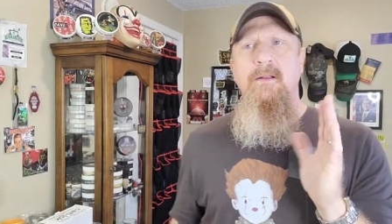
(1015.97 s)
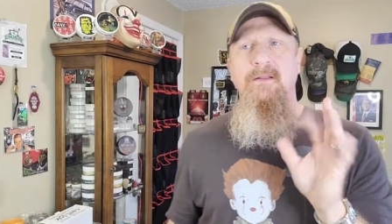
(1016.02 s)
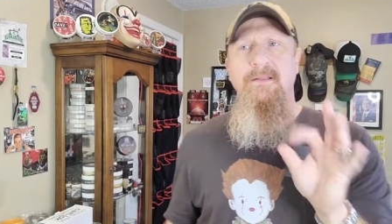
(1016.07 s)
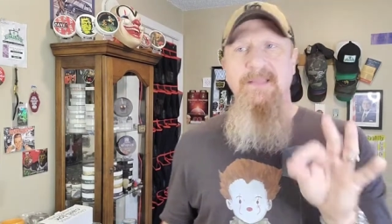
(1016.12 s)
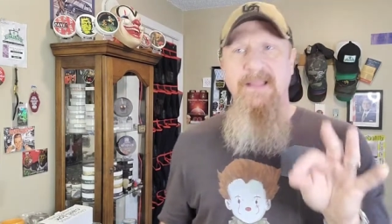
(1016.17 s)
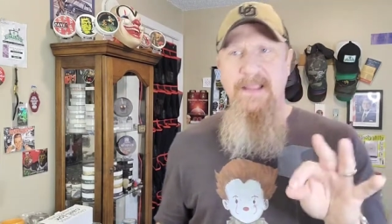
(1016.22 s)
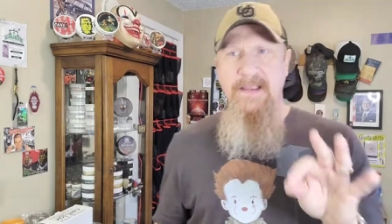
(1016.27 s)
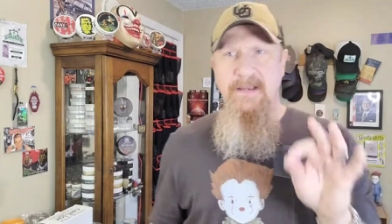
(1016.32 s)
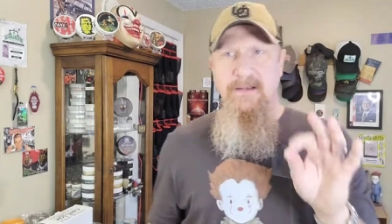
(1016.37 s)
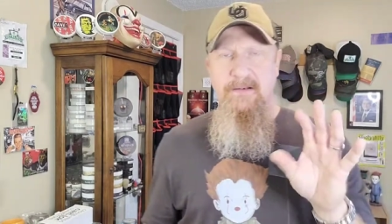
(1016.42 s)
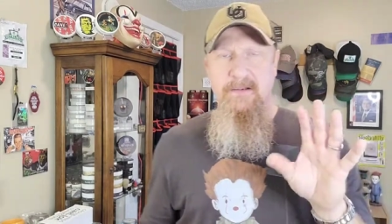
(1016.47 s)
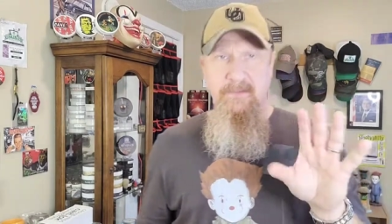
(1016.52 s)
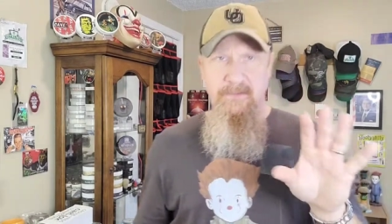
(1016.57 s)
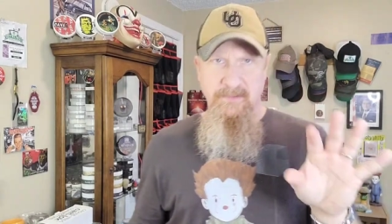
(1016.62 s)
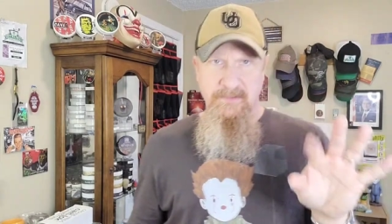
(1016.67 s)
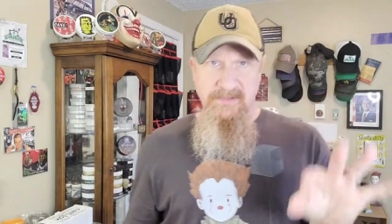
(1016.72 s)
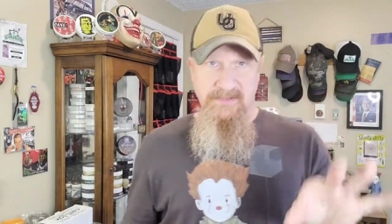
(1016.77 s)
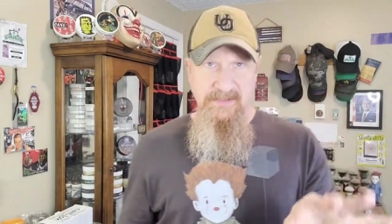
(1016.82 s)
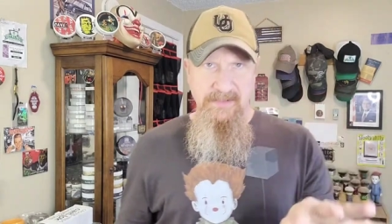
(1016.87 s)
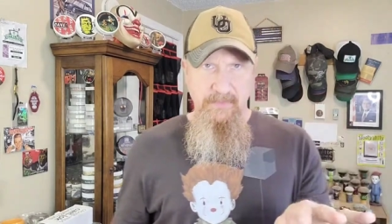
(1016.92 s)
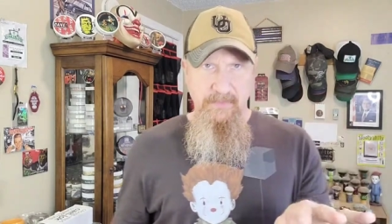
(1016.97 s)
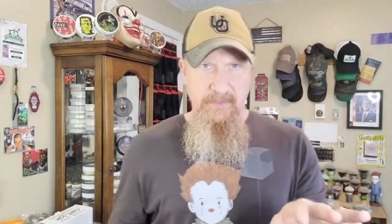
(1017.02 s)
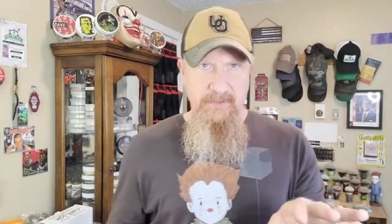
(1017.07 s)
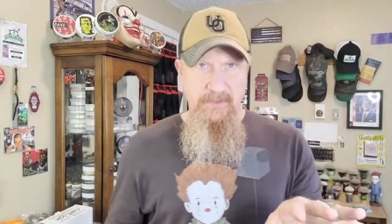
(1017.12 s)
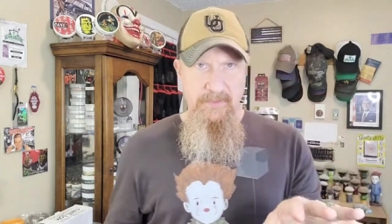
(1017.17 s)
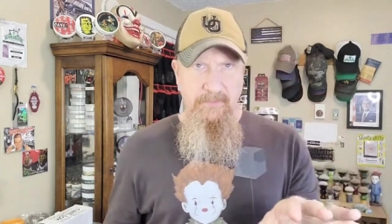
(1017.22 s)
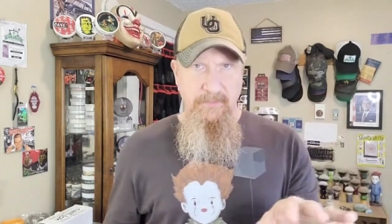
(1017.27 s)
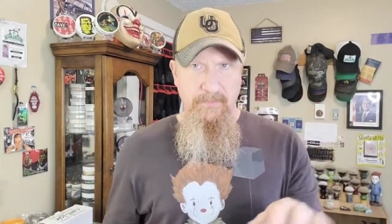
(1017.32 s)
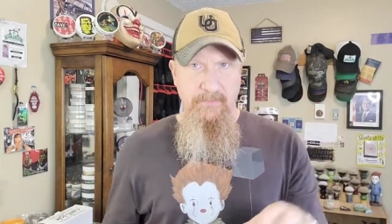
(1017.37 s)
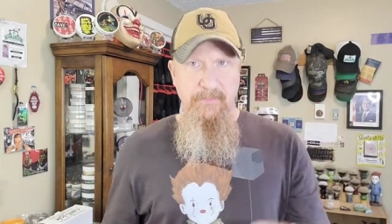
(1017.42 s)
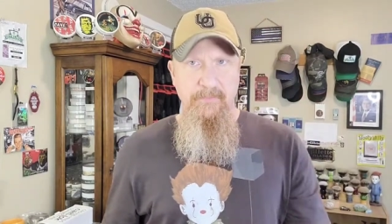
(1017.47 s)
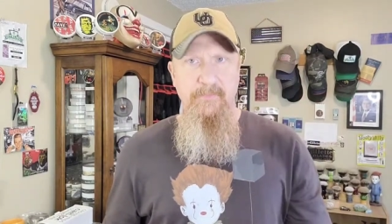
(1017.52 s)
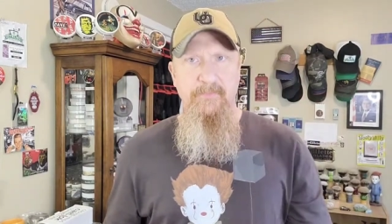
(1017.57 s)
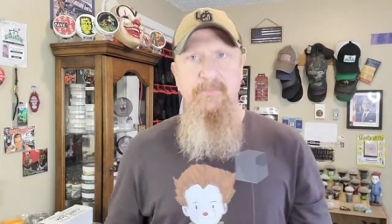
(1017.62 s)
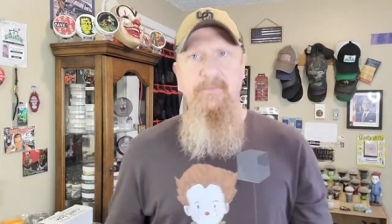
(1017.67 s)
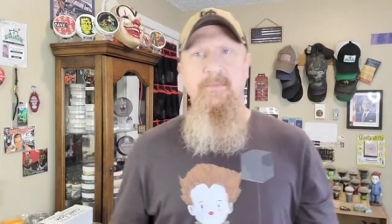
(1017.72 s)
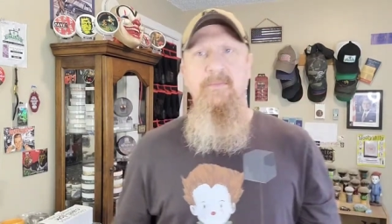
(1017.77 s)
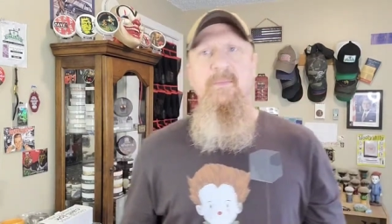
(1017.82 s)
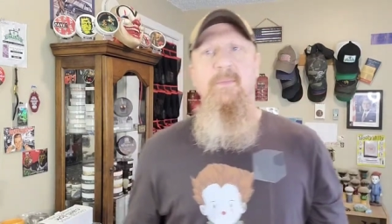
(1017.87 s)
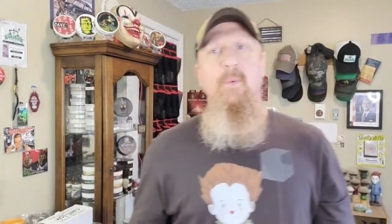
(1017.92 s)
Light cinnamon,
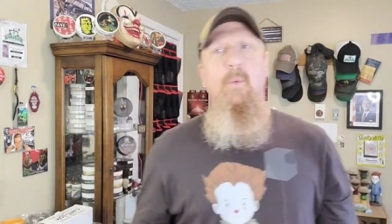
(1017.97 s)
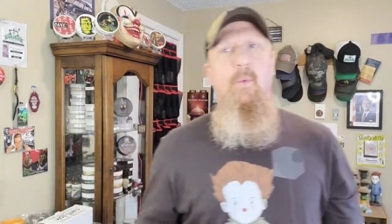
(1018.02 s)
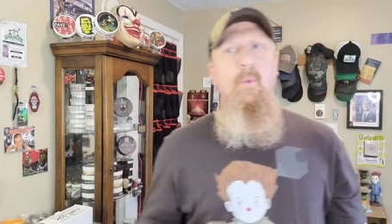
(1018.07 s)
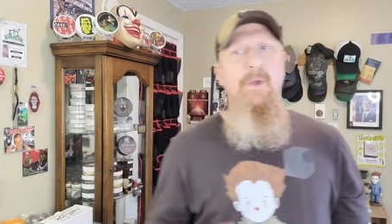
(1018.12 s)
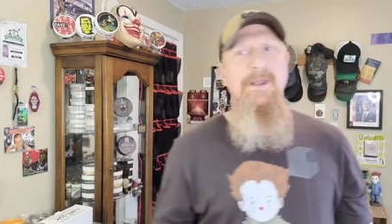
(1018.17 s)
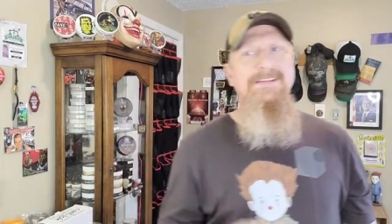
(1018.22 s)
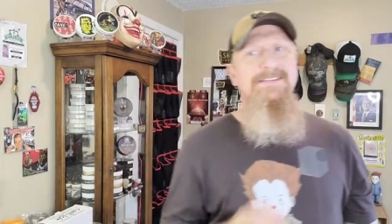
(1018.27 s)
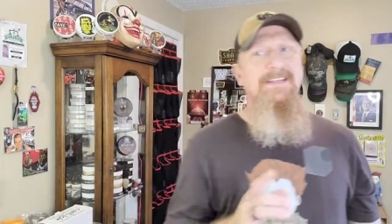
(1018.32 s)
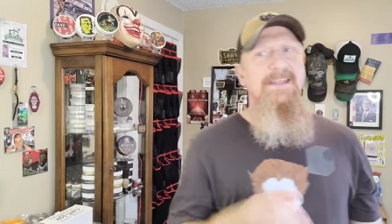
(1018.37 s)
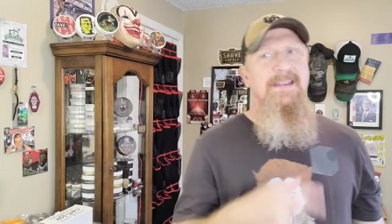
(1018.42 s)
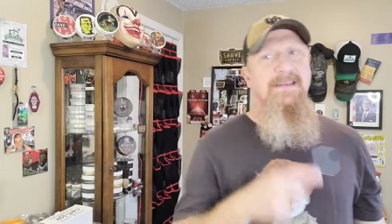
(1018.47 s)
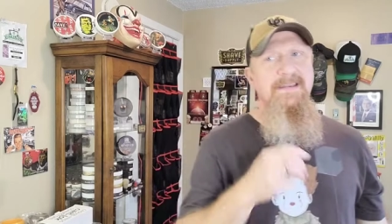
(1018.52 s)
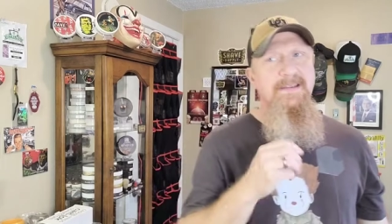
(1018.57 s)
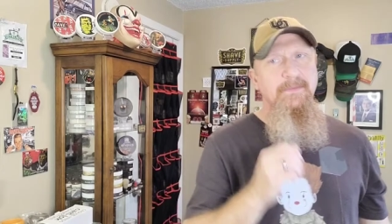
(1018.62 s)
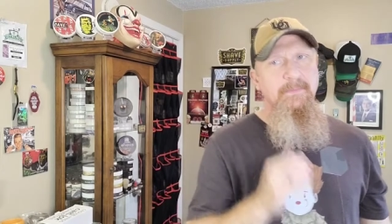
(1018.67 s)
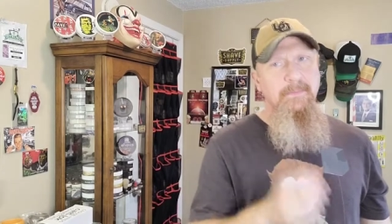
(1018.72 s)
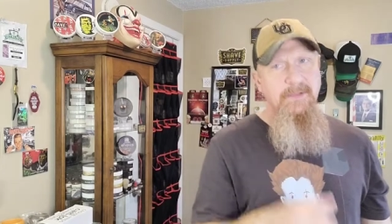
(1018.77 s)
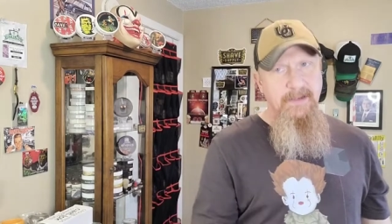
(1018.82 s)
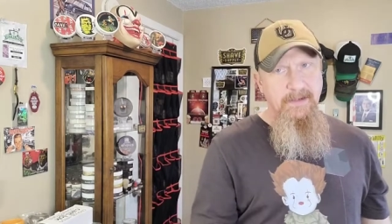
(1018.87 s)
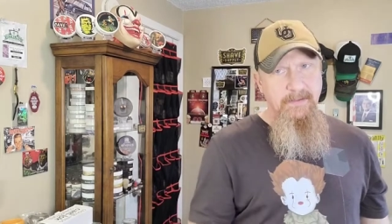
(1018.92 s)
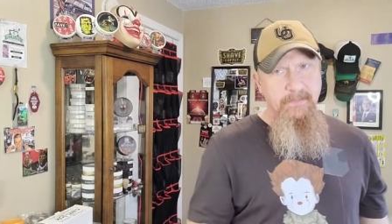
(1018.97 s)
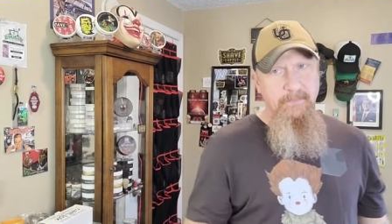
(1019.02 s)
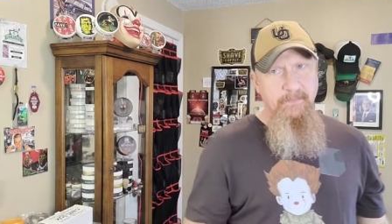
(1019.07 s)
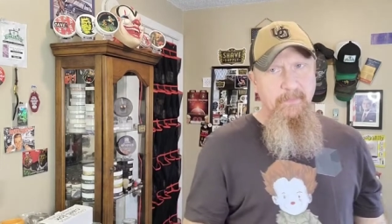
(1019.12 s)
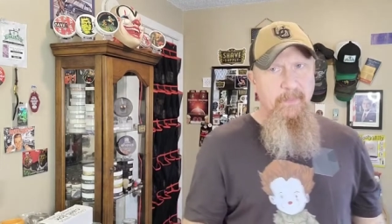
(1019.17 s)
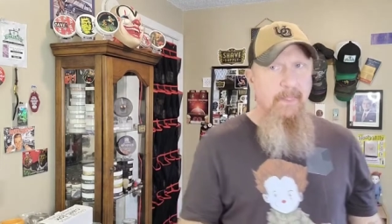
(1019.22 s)
West Indian Bay,